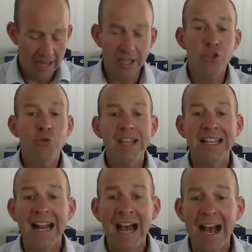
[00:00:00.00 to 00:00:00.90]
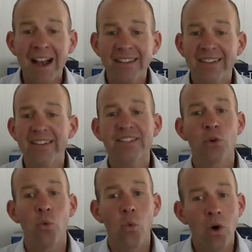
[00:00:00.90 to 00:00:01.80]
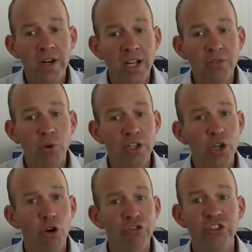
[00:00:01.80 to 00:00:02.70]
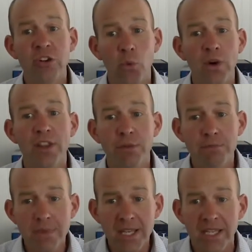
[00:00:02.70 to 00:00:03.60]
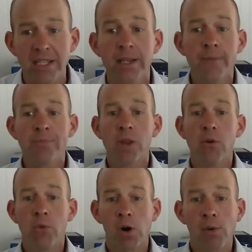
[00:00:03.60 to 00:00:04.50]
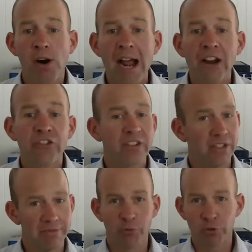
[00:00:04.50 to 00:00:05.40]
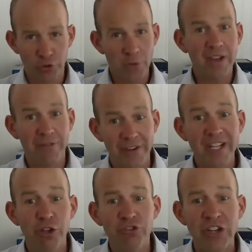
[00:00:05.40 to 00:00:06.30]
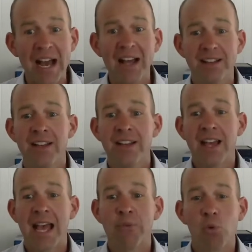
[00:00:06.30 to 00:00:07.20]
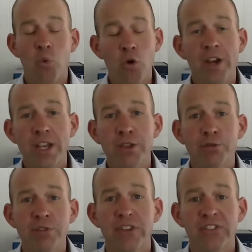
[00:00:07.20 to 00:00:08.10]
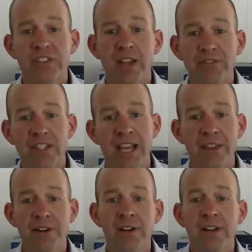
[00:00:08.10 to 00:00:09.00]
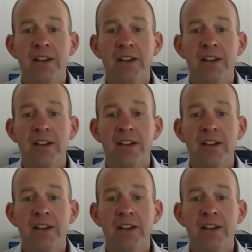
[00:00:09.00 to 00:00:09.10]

You get access to one-on-one coaching with me, where we're doing a video chat and we're working through this stuff together.